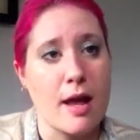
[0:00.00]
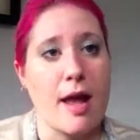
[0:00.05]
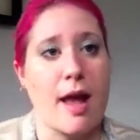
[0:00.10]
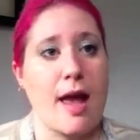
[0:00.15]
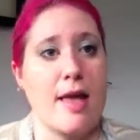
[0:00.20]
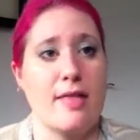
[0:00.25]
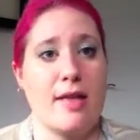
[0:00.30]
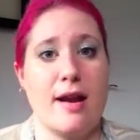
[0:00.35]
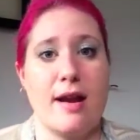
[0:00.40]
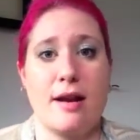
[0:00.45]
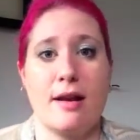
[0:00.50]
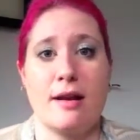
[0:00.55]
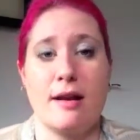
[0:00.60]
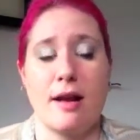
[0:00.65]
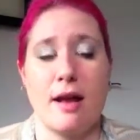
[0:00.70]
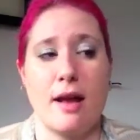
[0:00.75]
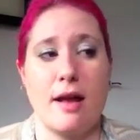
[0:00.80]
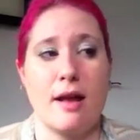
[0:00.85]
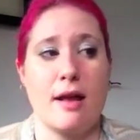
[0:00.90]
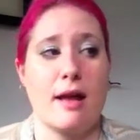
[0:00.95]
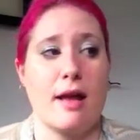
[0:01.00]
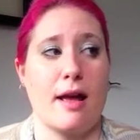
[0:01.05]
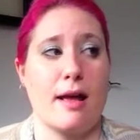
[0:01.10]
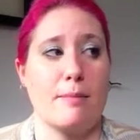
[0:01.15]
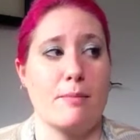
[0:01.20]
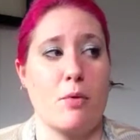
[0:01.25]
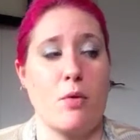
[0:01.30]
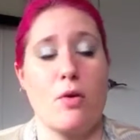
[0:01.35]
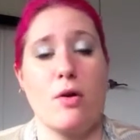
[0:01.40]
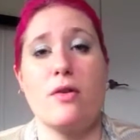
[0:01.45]
and then I
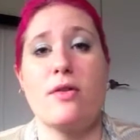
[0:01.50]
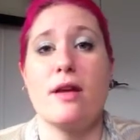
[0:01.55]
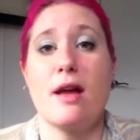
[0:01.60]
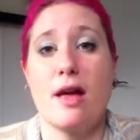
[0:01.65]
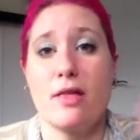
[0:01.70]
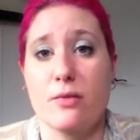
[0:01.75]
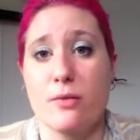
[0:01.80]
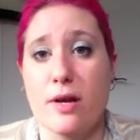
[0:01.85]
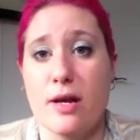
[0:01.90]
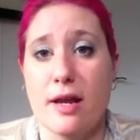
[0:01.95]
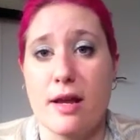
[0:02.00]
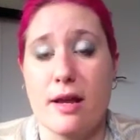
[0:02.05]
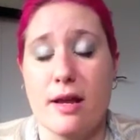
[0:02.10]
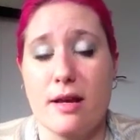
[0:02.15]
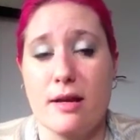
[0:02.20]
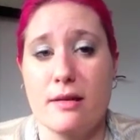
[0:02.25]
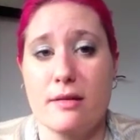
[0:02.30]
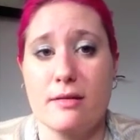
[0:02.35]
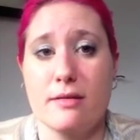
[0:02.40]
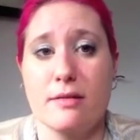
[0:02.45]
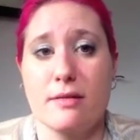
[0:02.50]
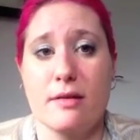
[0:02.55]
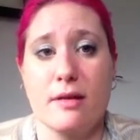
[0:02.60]
poured the other one in,